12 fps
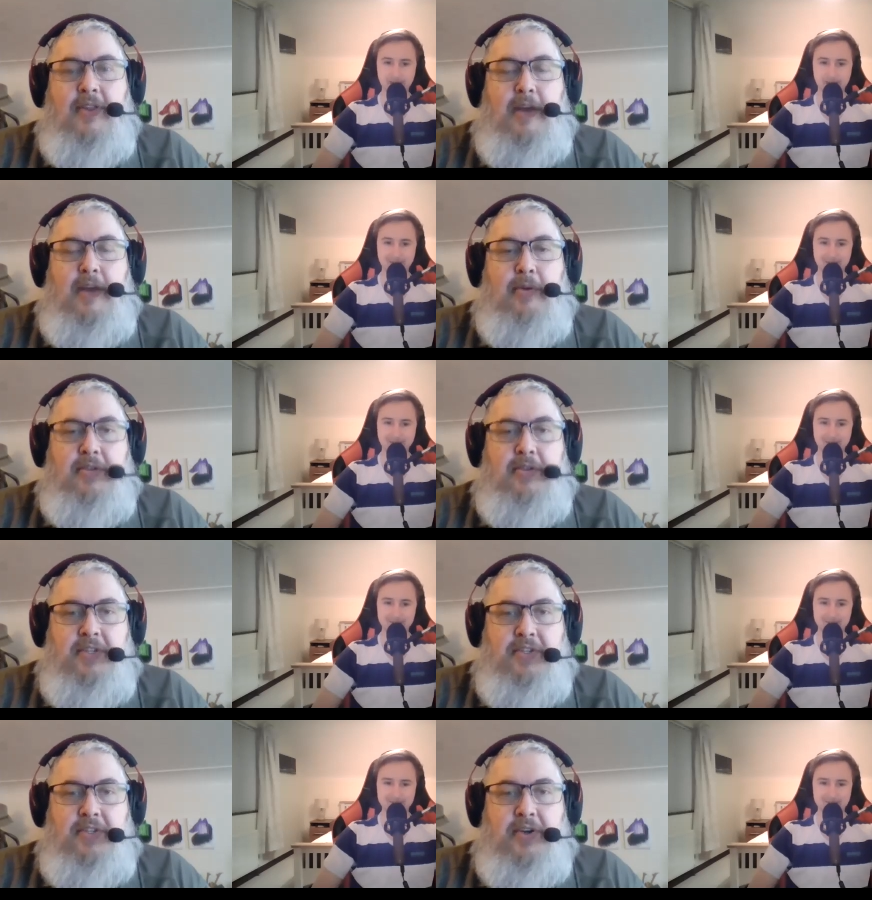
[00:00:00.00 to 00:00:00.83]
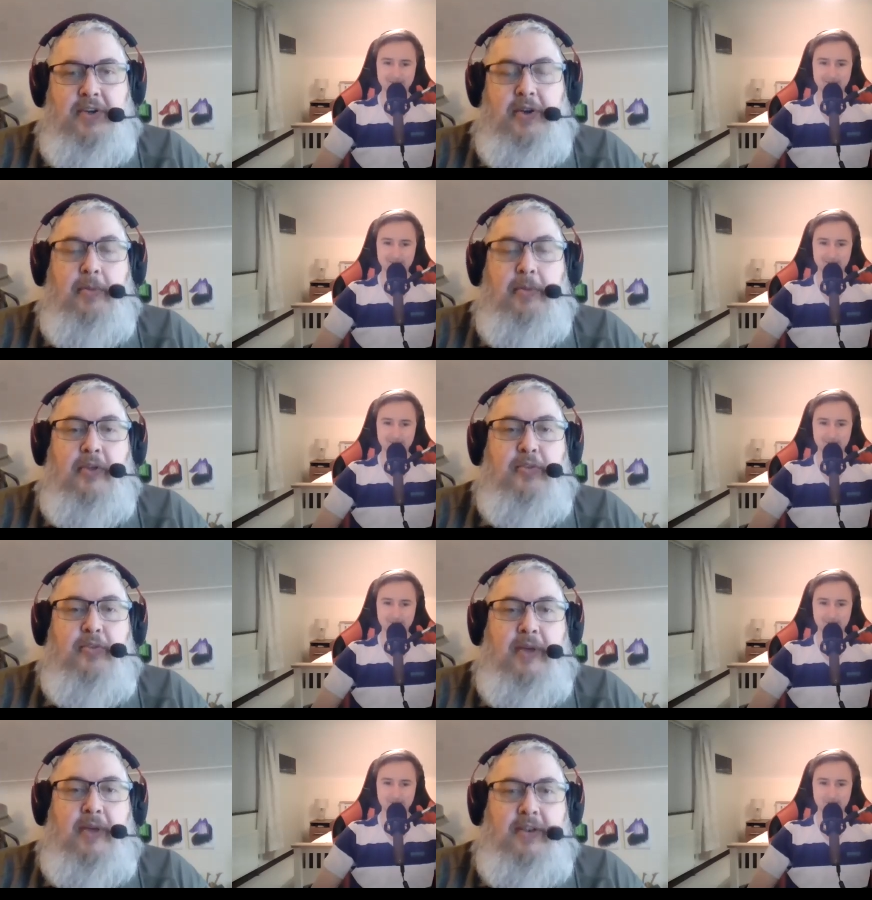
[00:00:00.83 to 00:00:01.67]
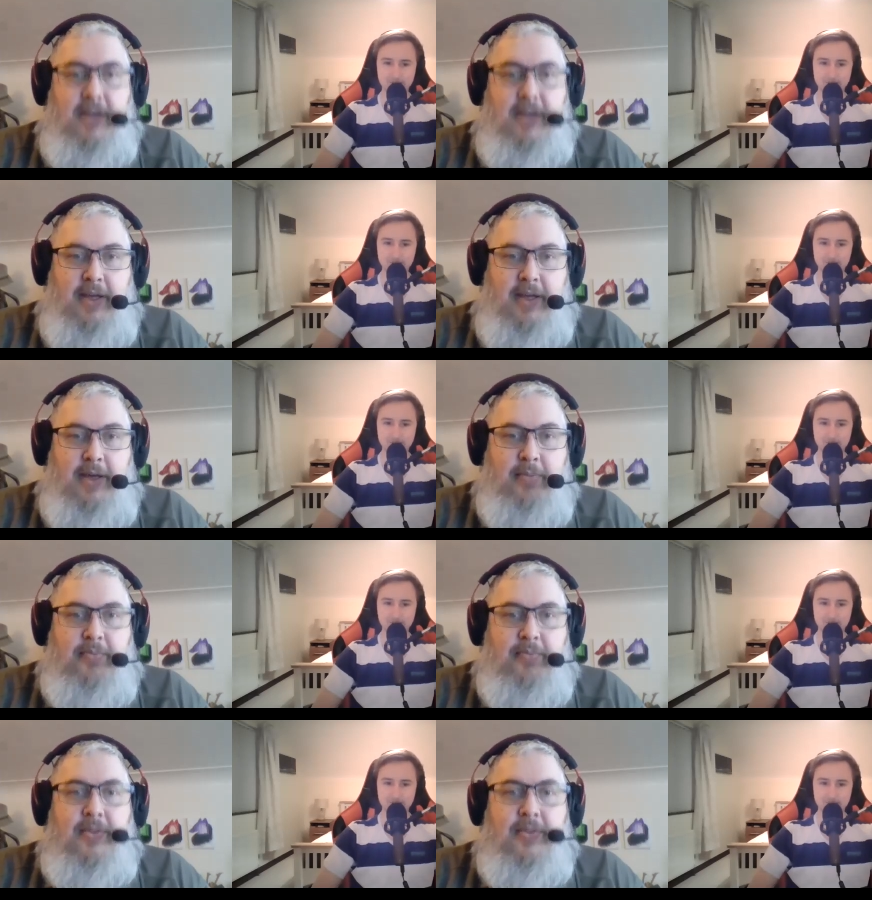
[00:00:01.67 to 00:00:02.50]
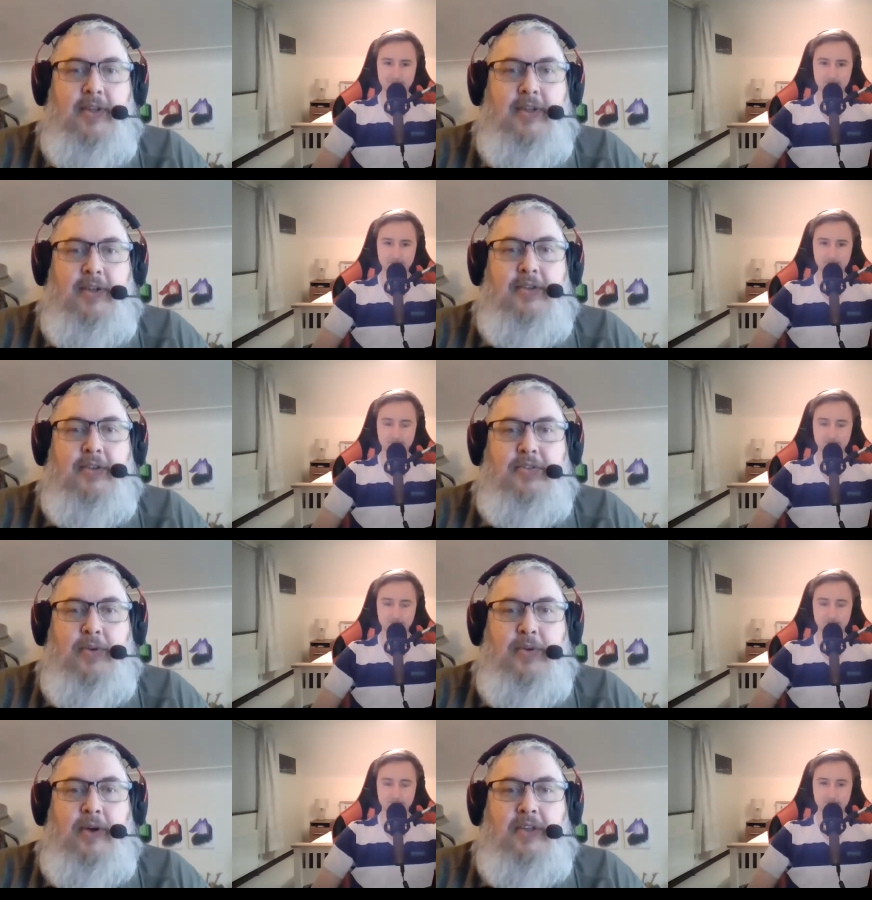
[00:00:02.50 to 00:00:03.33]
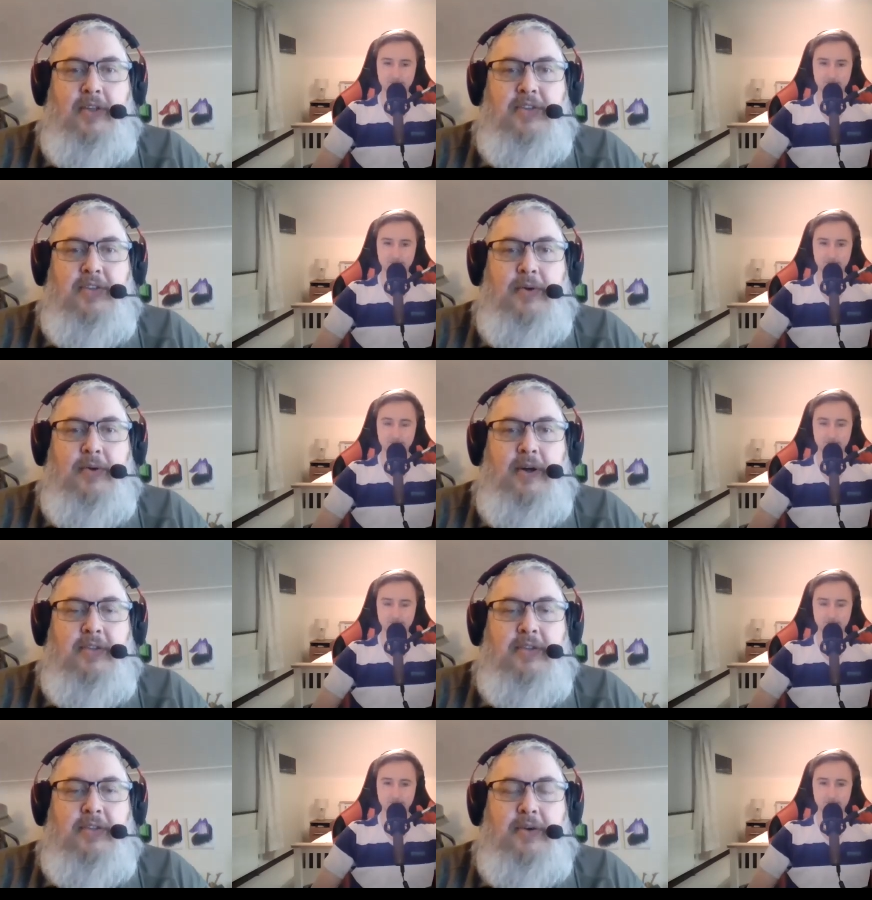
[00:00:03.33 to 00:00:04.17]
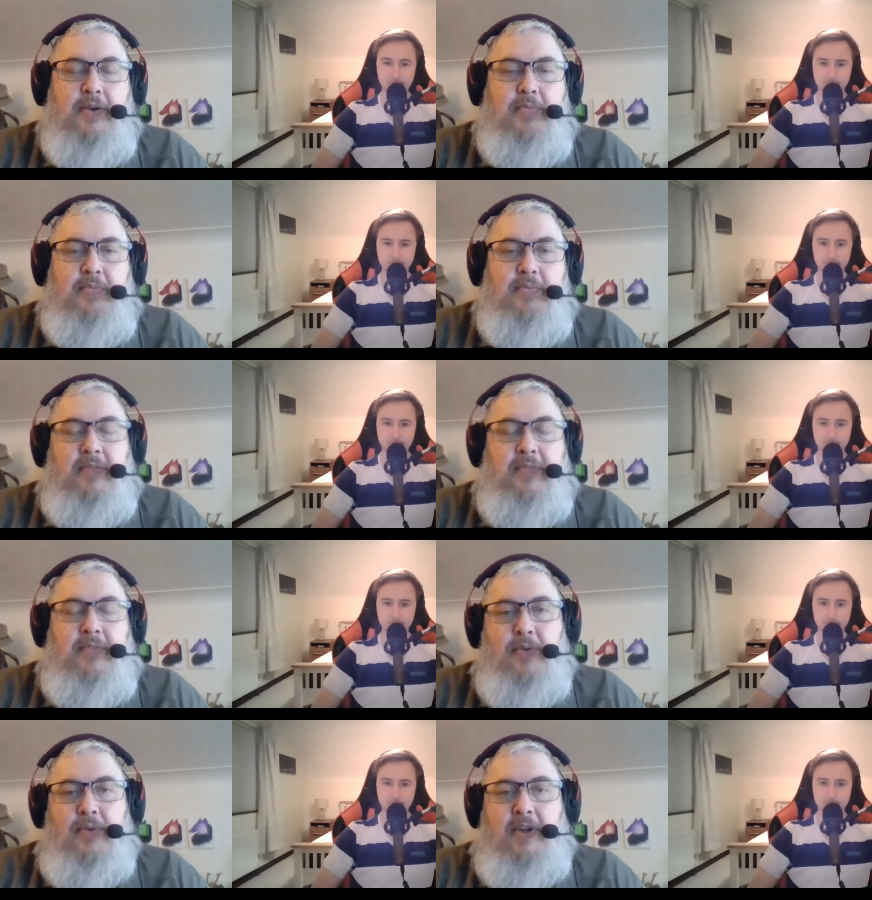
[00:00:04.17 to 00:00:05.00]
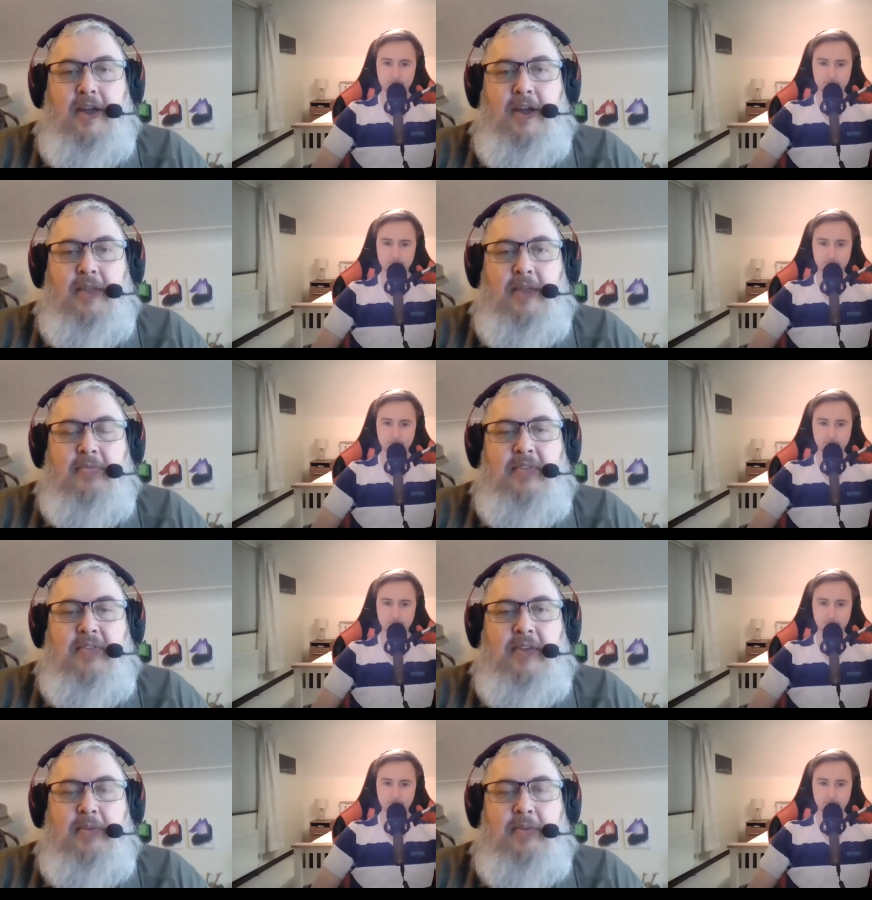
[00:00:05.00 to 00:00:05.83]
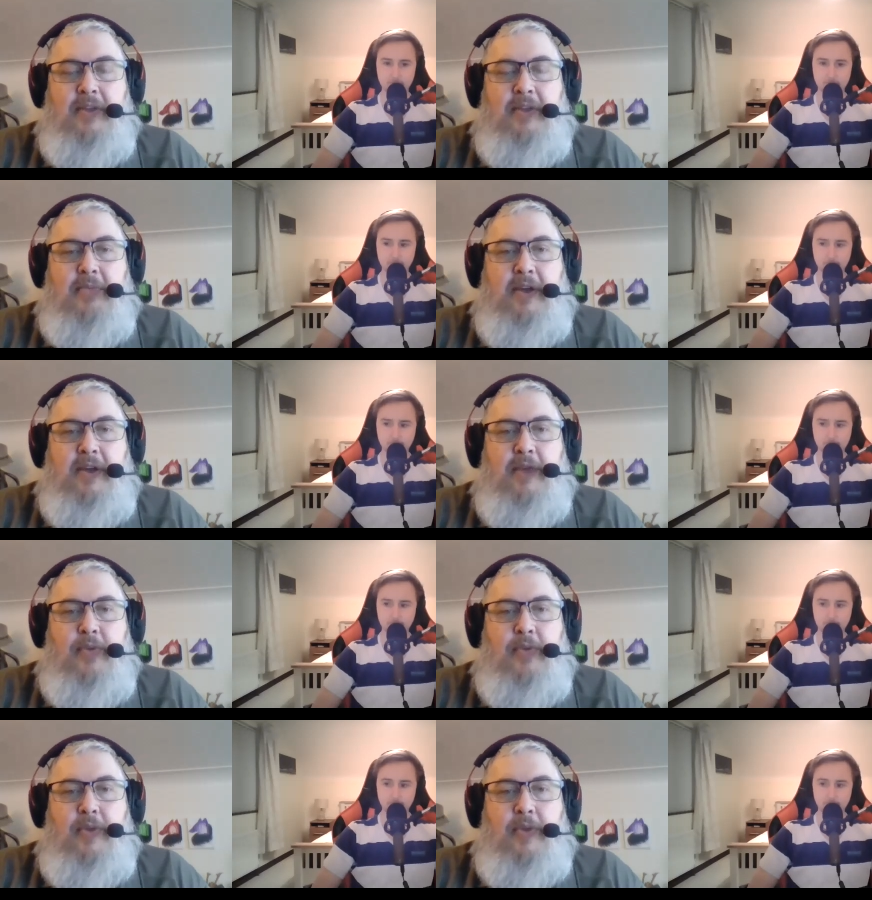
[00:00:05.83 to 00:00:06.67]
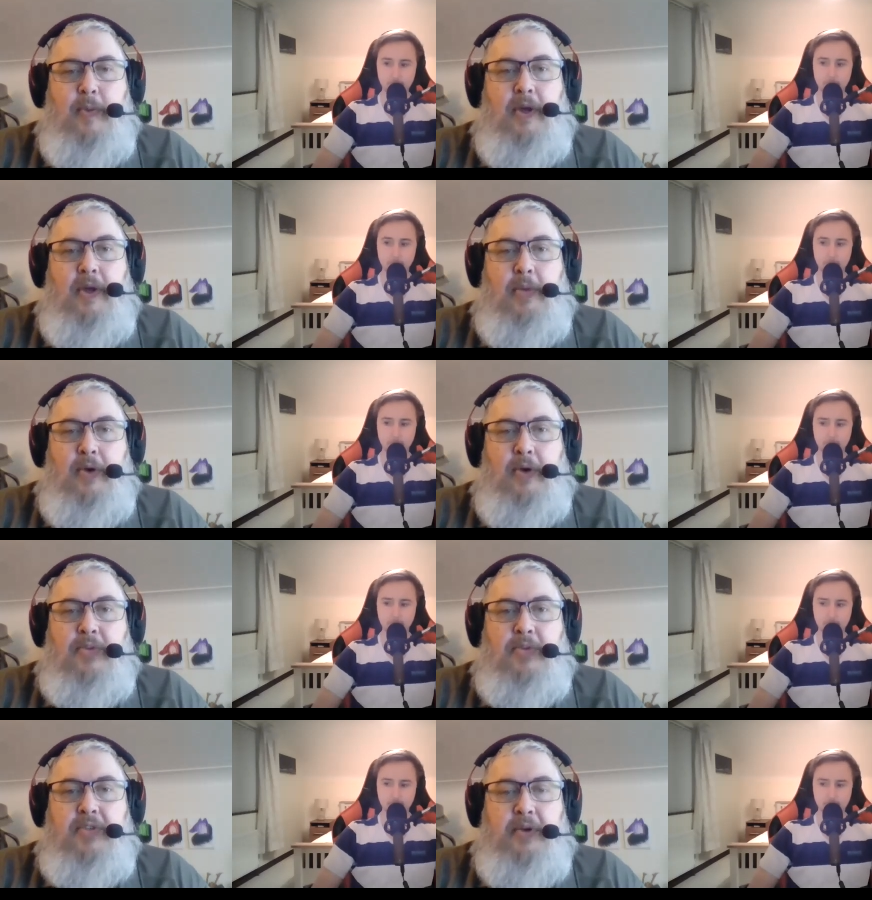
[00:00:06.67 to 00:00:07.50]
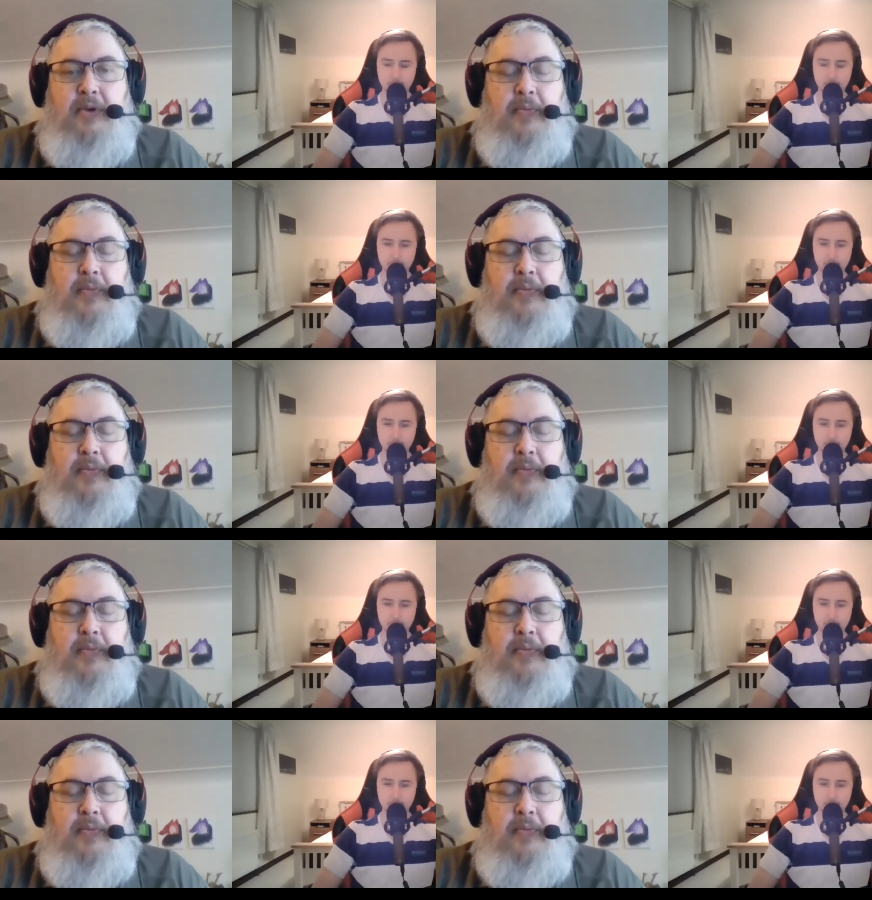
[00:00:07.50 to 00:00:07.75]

Speaker 1: name of your sister, your mother's maiden name, and so on and so on. So that's where you kind of have to be, be careful with what you post too.